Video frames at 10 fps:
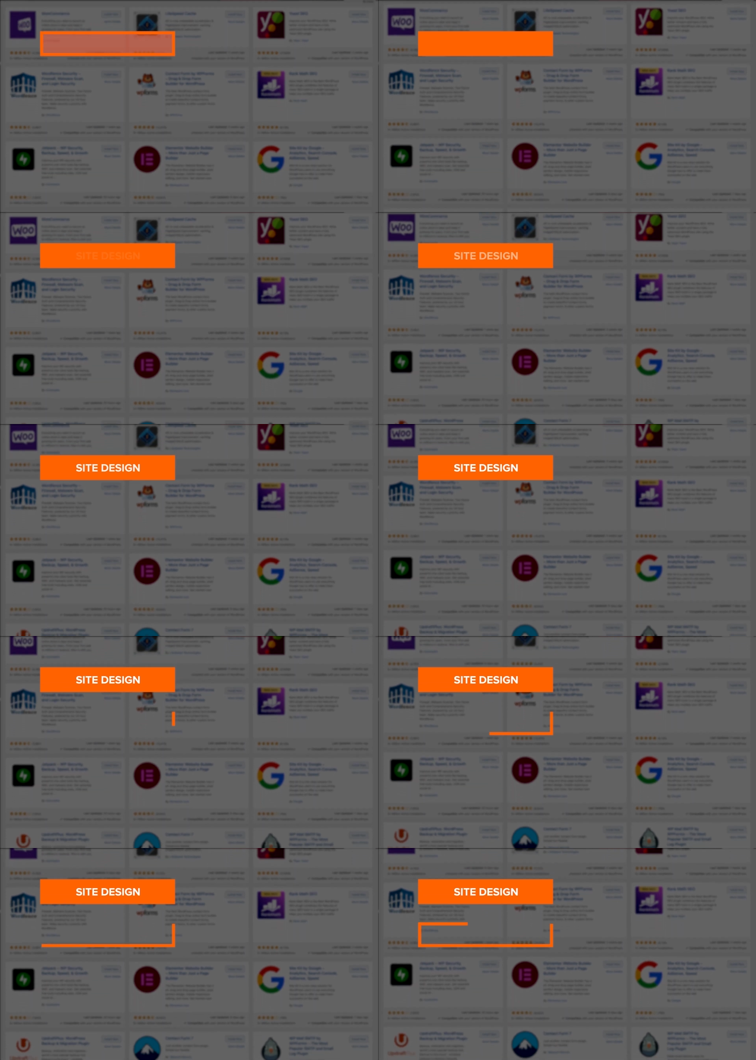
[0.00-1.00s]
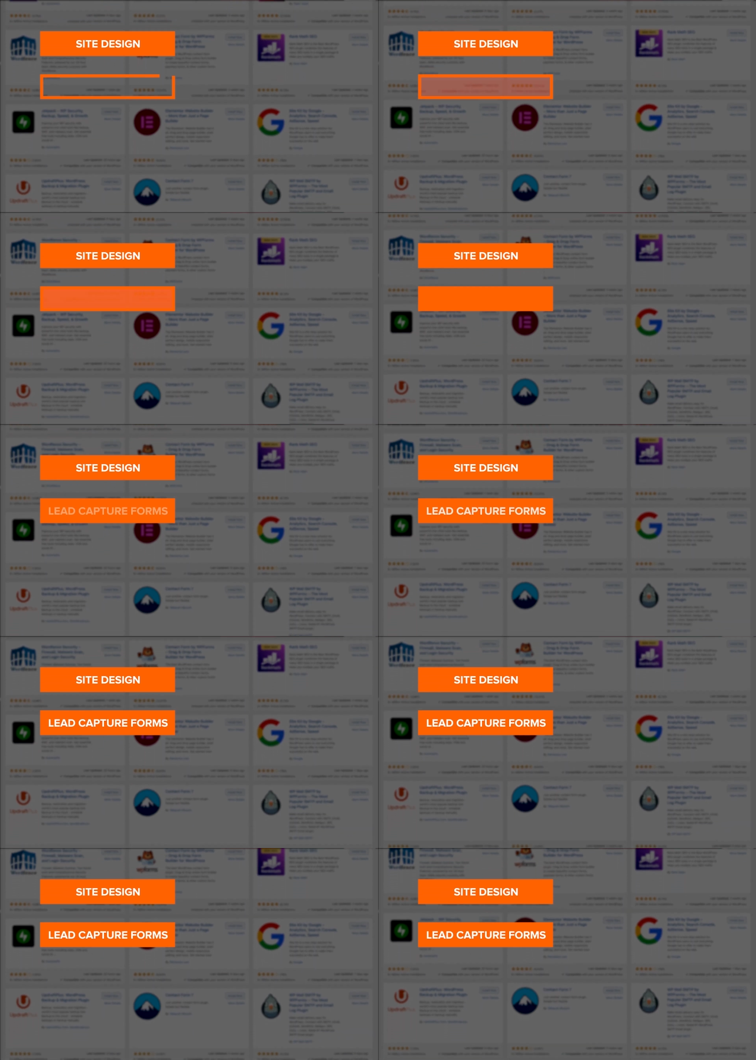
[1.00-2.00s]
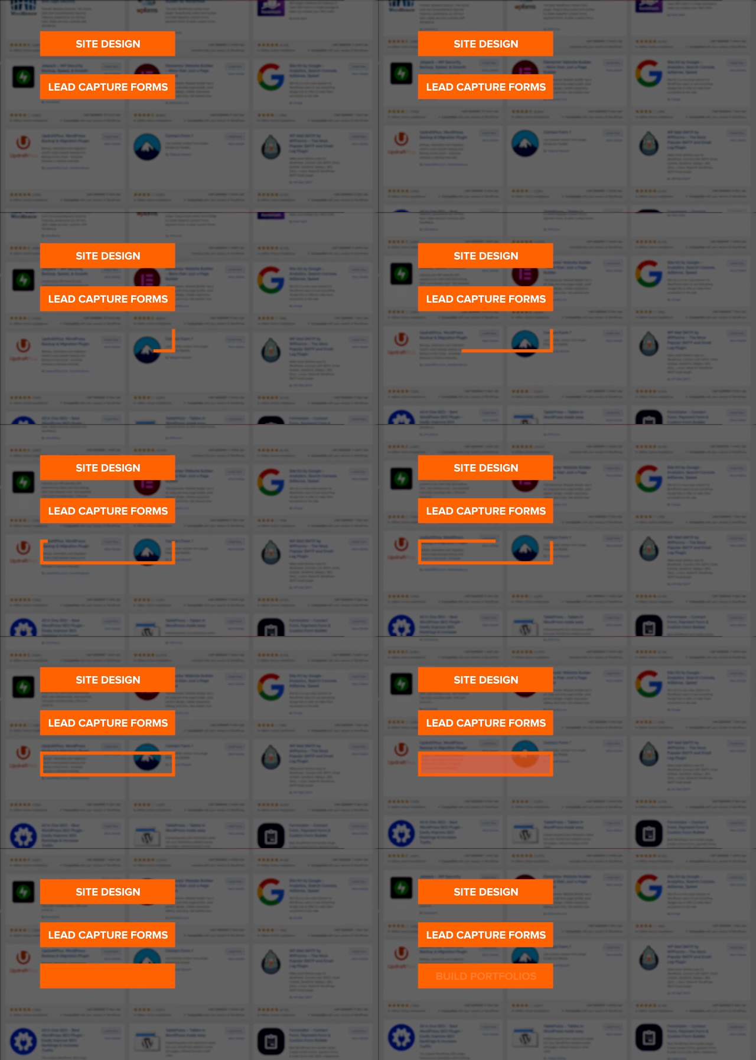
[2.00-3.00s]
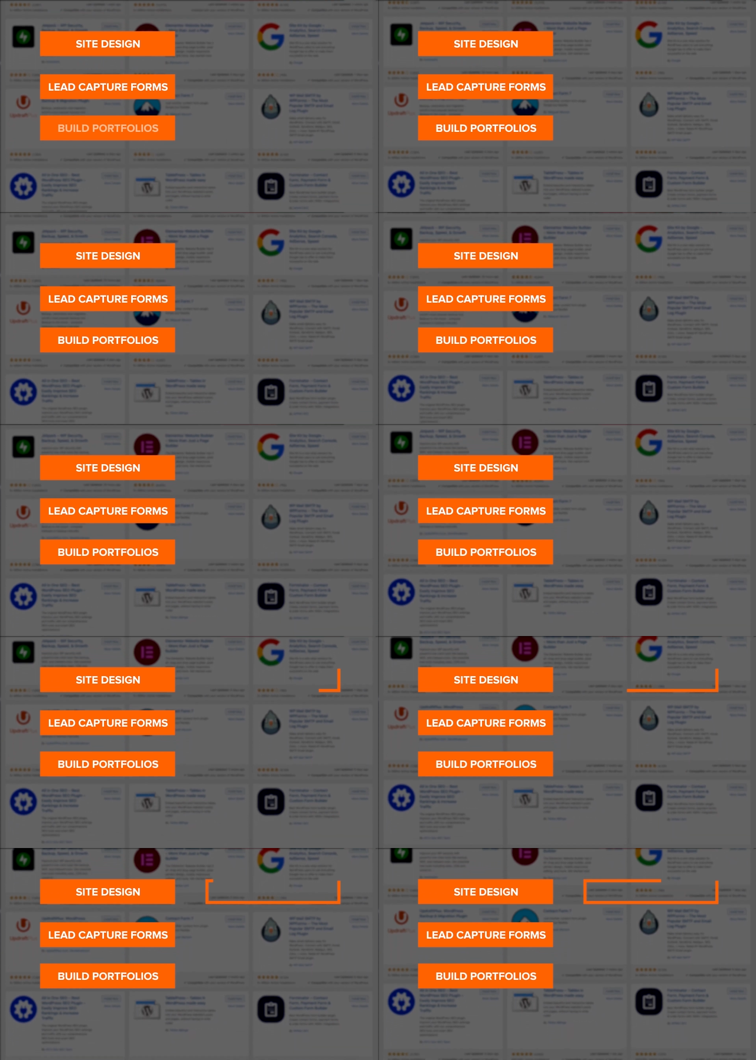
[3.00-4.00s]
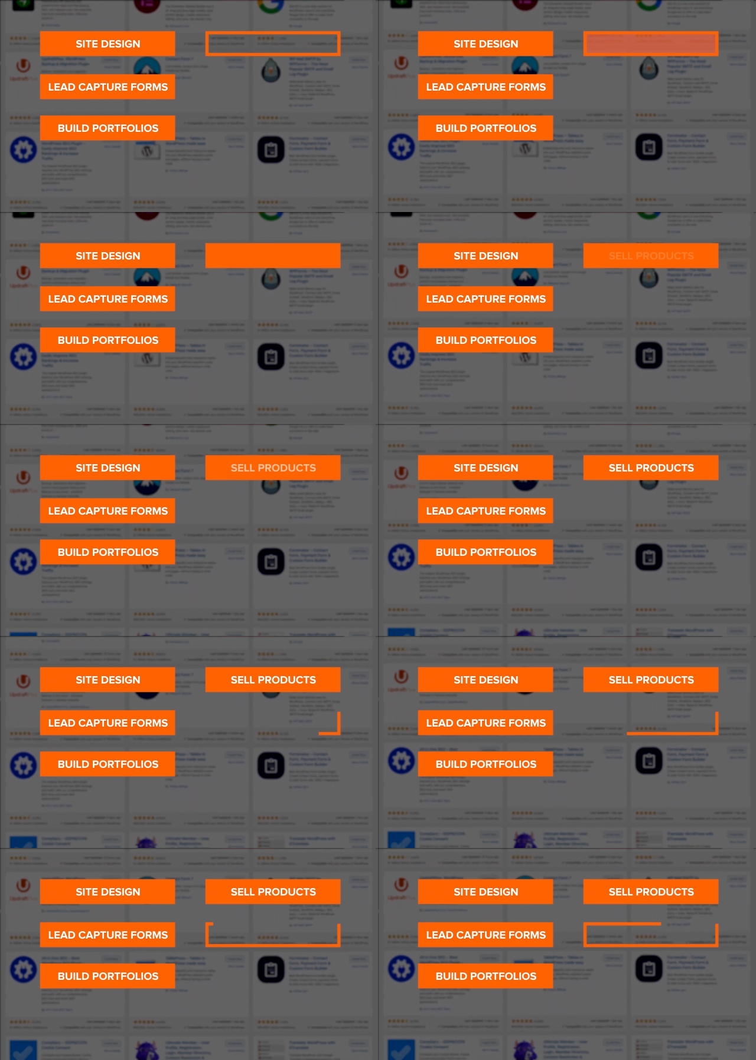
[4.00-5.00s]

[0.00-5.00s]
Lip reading: (no speaker visible)